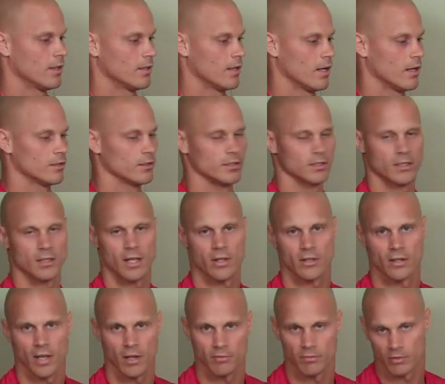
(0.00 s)
Now, there's
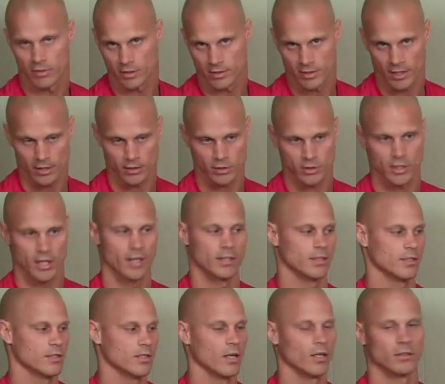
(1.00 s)
another name for this
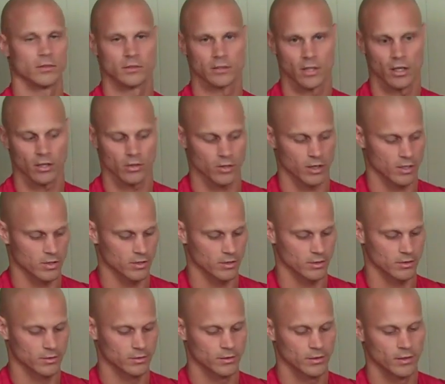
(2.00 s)
exercise. It's called skull
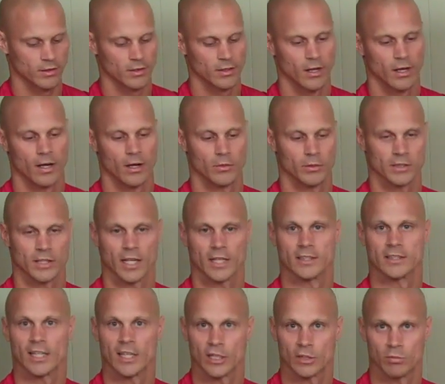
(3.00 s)
crushers, which kind
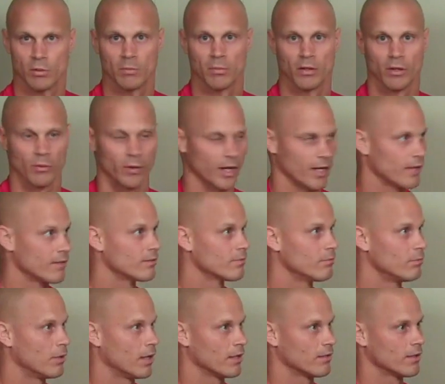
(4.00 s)
of scares people away.
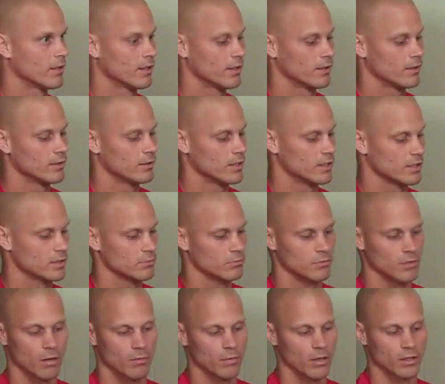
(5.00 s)
But this
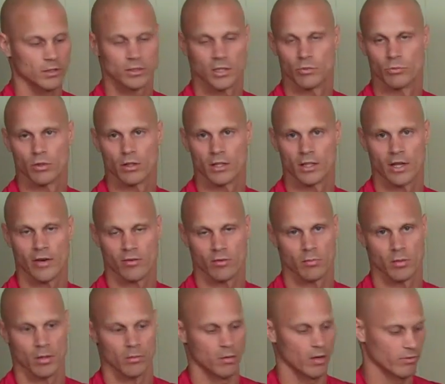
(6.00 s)
dumbbell should really
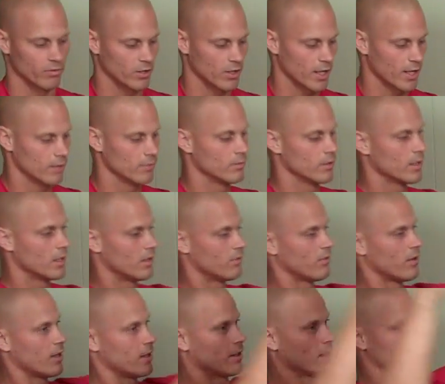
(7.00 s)
never be above your head.
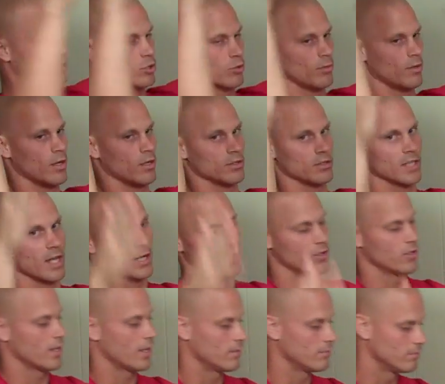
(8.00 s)
If anything, it should be
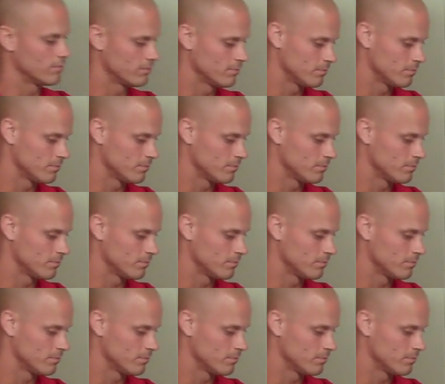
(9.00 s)
outside your head.